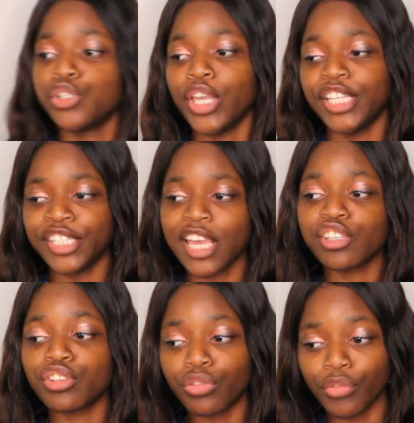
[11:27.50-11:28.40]
so in
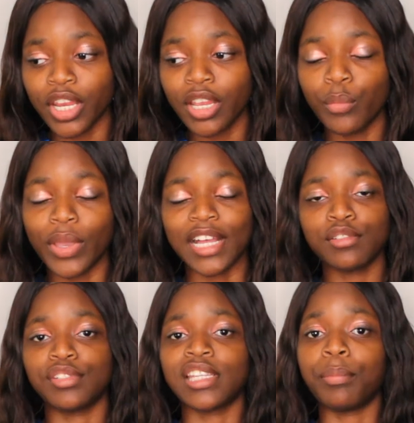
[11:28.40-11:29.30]
JS3, we
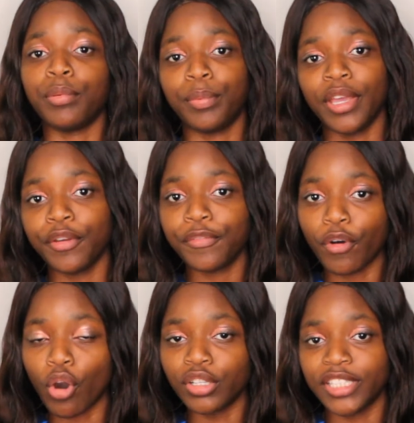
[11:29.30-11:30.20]
have to start preparing
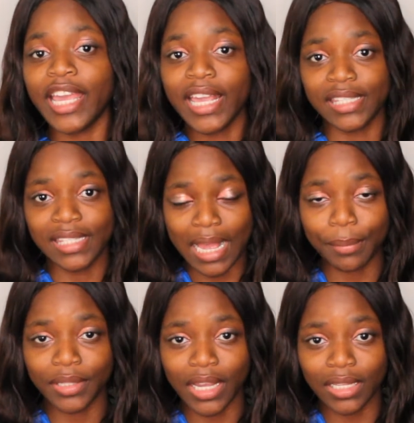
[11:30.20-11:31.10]
for the
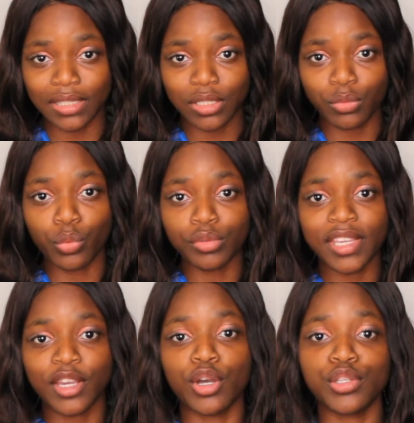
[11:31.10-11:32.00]
exam that will
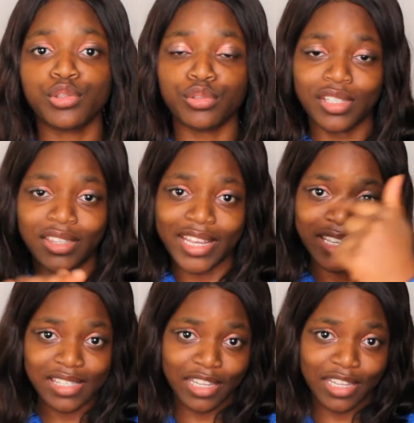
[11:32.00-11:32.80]
take us to the next